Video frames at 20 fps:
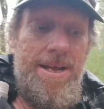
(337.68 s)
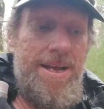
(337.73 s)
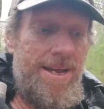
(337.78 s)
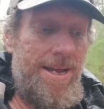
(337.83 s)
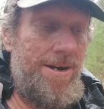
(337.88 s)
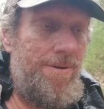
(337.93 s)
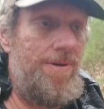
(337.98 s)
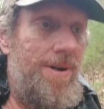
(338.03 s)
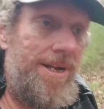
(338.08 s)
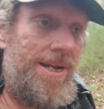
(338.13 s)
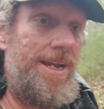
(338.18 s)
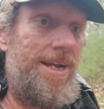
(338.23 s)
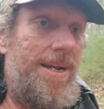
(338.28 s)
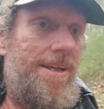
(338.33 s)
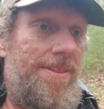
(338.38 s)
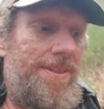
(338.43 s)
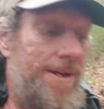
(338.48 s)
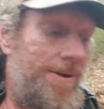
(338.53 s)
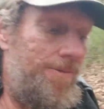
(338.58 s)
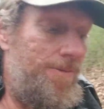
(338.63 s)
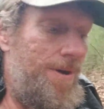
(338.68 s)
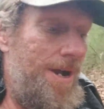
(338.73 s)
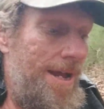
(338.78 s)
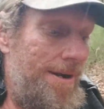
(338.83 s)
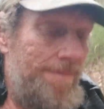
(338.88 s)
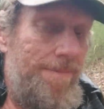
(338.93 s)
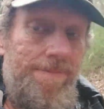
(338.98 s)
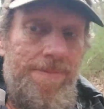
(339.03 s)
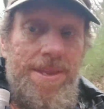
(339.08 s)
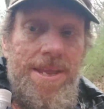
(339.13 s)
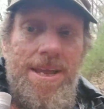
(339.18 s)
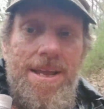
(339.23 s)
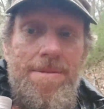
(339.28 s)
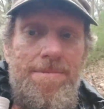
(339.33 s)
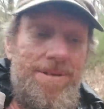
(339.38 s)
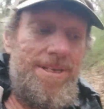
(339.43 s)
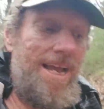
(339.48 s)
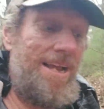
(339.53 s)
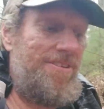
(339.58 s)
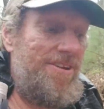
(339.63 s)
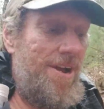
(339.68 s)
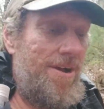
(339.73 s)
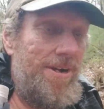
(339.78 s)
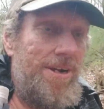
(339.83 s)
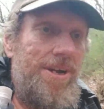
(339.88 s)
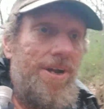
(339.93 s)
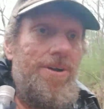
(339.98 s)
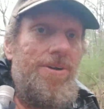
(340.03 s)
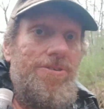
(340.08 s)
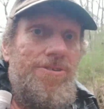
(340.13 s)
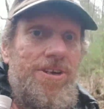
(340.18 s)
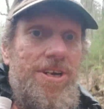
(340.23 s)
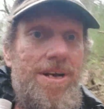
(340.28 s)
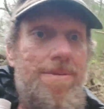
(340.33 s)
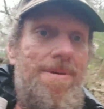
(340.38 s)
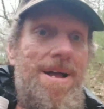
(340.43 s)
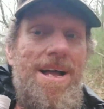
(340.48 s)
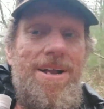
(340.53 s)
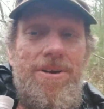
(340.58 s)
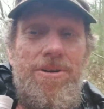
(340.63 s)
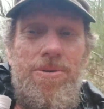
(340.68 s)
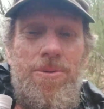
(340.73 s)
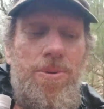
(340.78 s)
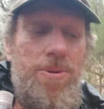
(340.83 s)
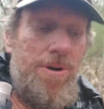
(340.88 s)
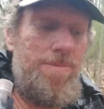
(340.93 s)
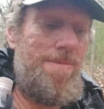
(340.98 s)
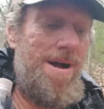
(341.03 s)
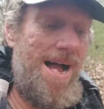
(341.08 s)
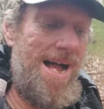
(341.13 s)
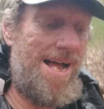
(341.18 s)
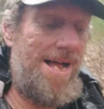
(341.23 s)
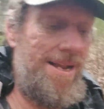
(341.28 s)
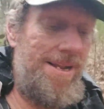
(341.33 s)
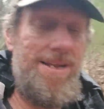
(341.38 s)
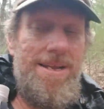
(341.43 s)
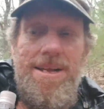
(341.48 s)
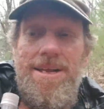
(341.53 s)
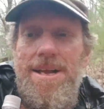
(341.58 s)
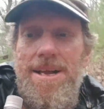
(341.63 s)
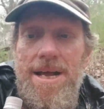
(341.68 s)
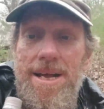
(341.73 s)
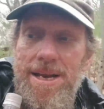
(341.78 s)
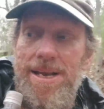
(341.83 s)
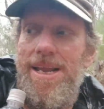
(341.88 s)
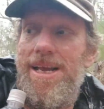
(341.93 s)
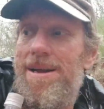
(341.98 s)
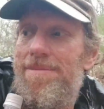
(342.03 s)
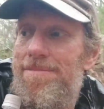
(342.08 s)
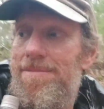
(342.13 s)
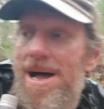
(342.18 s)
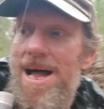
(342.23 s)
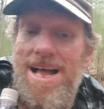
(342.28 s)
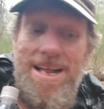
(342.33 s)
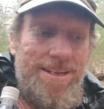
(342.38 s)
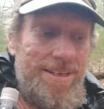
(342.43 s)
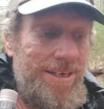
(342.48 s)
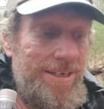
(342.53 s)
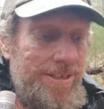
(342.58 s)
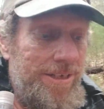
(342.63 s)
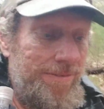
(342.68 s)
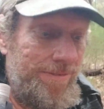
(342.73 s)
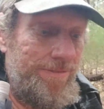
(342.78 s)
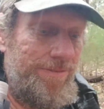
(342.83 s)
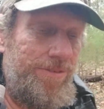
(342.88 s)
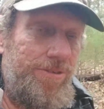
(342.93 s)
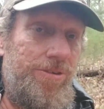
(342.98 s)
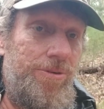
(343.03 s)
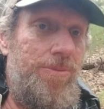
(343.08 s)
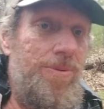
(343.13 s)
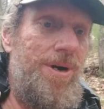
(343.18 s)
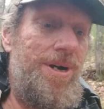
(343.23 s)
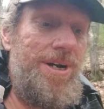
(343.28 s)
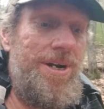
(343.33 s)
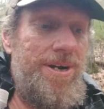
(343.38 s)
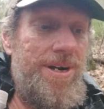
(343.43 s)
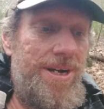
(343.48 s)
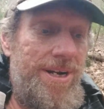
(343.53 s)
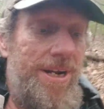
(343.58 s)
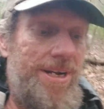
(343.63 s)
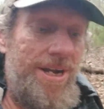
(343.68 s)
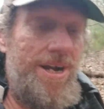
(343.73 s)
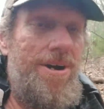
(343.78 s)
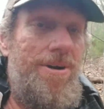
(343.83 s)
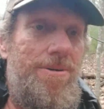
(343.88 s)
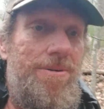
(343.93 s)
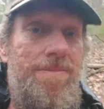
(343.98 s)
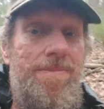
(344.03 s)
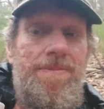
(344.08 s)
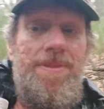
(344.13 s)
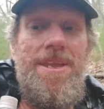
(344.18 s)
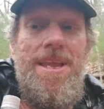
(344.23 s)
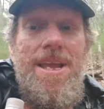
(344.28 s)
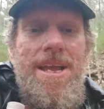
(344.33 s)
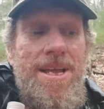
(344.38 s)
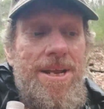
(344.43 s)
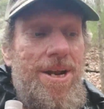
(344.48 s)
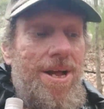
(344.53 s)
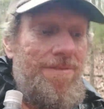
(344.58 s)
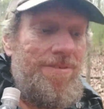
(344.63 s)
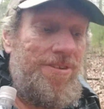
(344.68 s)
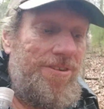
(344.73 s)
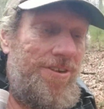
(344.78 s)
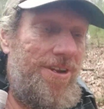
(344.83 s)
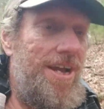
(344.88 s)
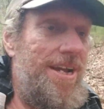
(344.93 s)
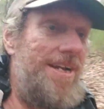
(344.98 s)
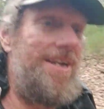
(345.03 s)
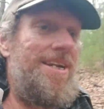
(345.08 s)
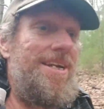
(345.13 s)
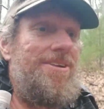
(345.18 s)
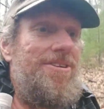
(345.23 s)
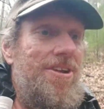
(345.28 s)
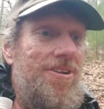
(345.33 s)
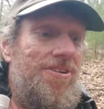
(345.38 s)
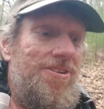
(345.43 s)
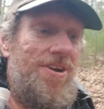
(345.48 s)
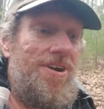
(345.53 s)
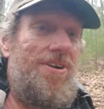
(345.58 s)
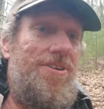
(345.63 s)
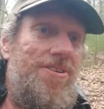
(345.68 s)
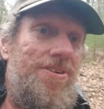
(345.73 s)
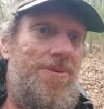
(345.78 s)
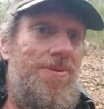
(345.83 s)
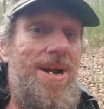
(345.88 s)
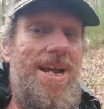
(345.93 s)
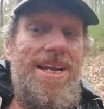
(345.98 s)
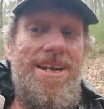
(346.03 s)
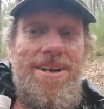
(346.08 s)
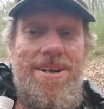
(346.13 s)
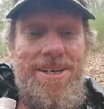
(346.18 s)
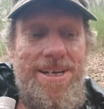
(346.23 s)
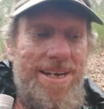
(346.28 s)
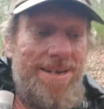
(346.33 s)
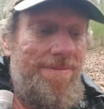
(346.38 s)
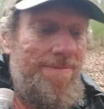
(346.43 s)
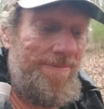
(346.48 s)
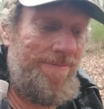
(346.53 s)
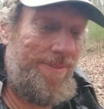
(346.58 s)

I don't wanna get anything wet. But that's how it goes. You get about a quarter mile, like a mile to, to where you're gonna go, and all of a sudden it just starts to rain on you.